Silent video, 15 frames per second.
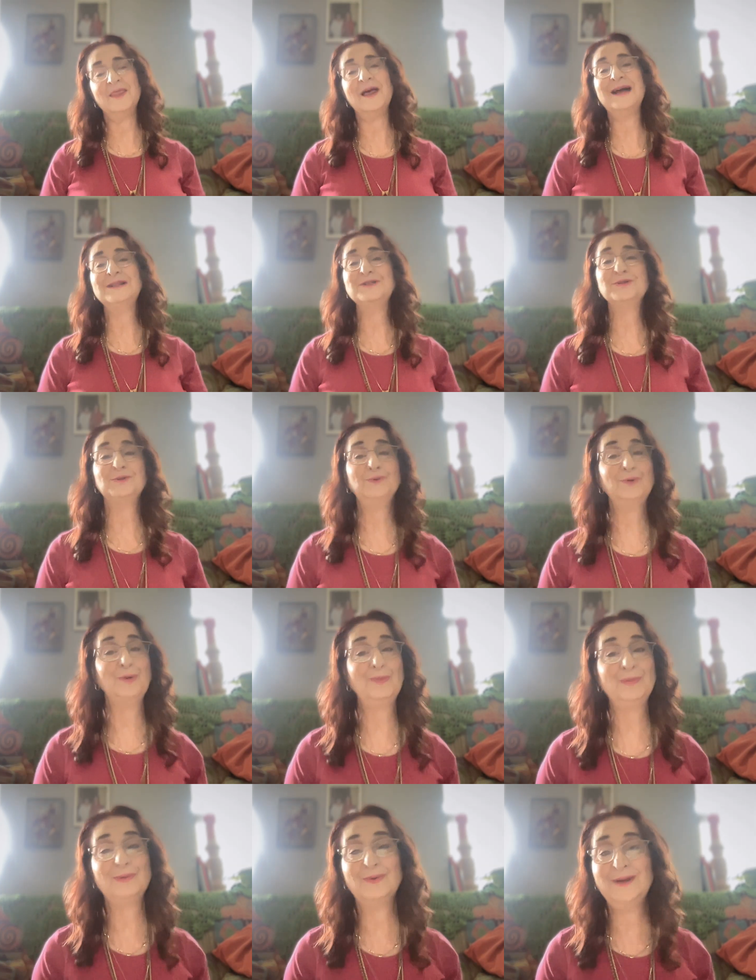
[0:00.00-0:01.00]
that's the whole
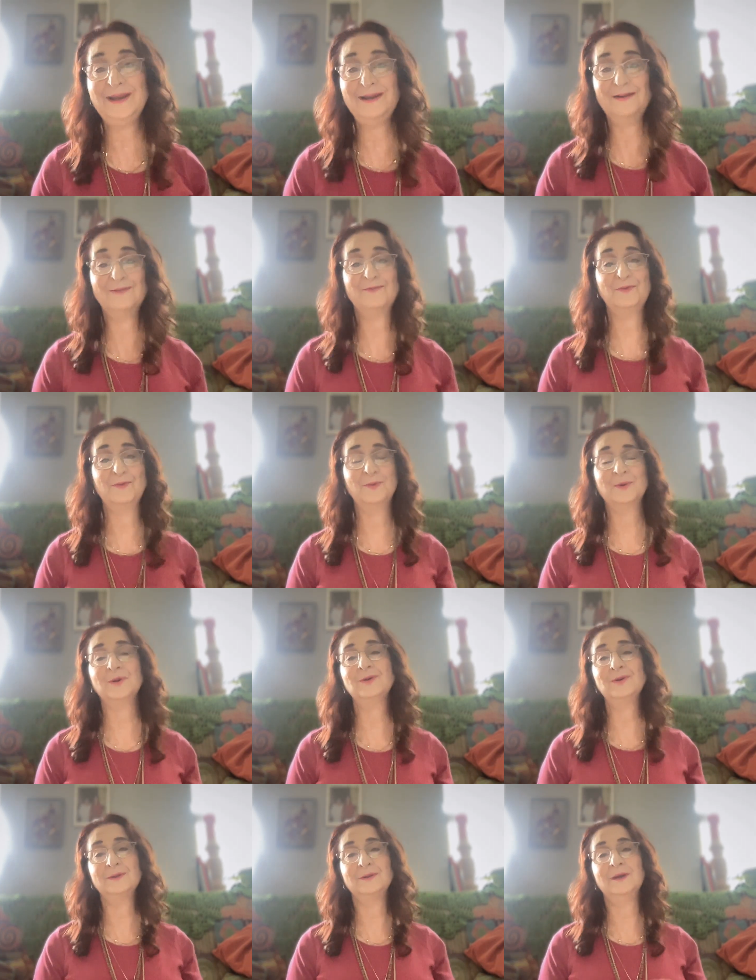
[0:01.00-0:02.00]
point of the
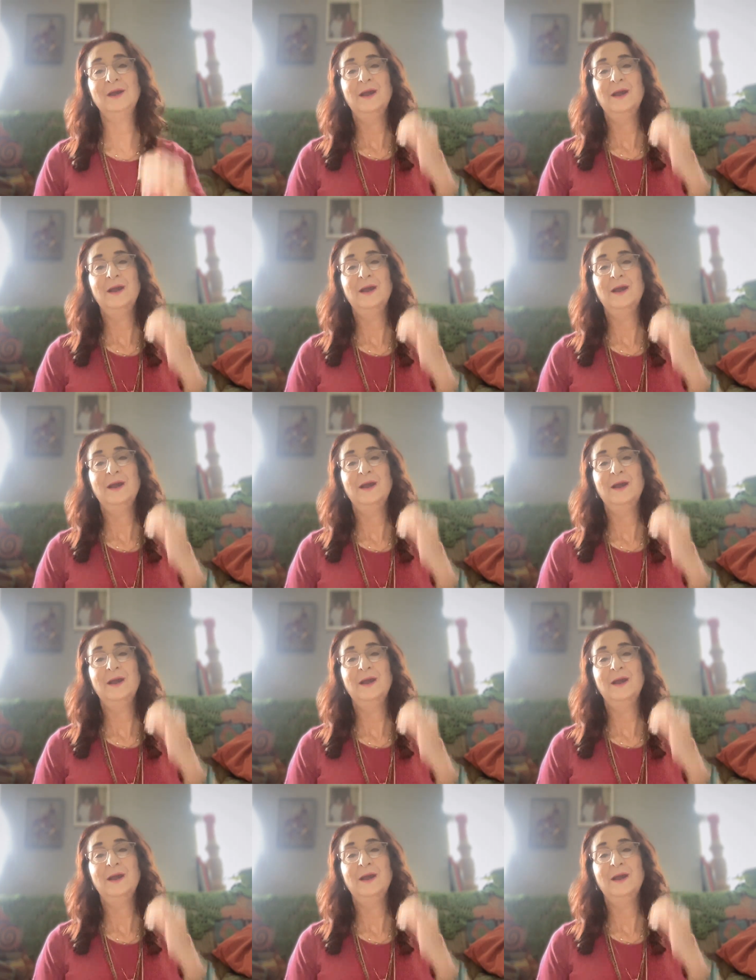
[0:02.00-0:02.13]
world.